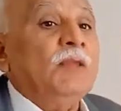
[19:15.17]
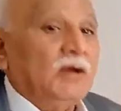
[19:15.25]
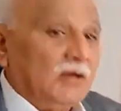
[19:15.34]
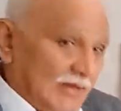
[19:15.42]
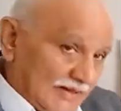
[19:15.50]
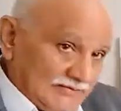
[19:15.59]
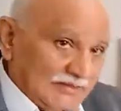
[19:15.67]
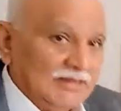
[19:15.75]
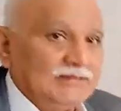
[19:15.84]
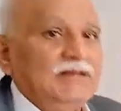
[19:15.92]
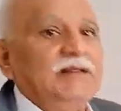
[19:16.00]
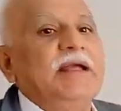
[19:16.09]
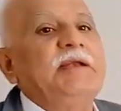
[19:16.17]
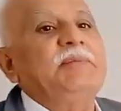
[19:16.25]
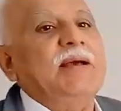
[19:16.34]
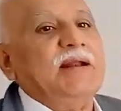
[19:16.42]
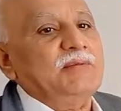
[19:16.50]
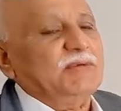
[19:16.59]
like that 8
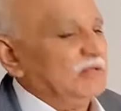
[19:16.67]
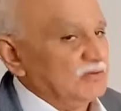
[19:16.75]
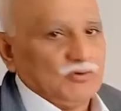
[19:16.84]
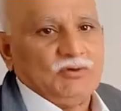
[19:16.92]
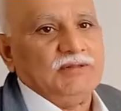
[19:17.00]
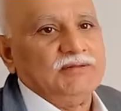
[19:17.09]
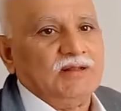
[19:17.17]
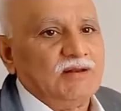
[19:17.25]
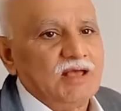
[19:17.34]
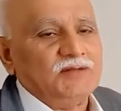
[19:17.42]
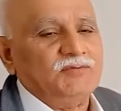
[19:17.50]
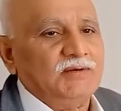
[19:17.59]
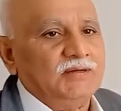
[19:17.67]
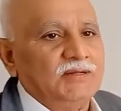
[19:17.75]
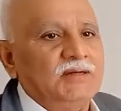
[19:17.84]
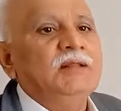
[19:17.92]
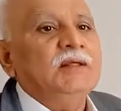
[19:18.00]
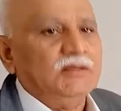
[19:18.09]
parameters, including the last
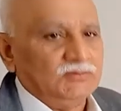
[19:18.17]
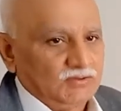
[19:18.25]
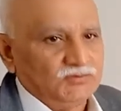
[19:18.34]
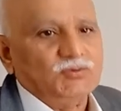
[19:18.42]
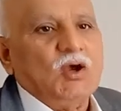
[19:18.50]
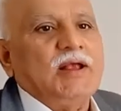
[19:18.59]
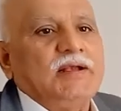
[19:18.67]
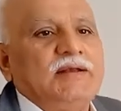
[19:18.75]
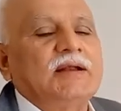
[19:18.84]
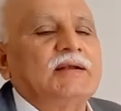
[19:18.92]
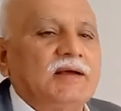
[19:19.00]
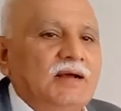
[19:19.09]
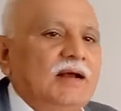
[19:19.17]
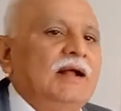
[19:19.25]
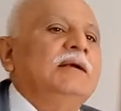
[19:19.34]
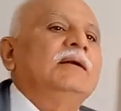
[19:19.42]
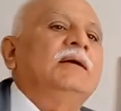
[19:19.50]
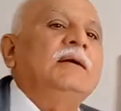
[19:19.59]
one, soil data
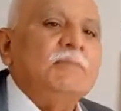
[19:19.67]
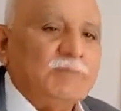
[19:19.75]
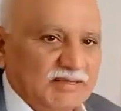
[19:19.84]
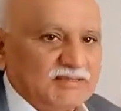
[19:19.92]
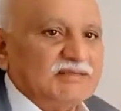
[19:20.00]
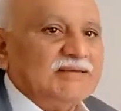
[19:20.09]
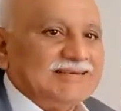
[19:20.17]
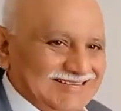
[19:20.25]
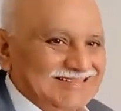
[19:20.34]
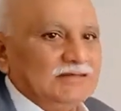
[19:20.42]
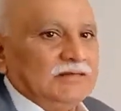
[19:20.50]
and pests and disease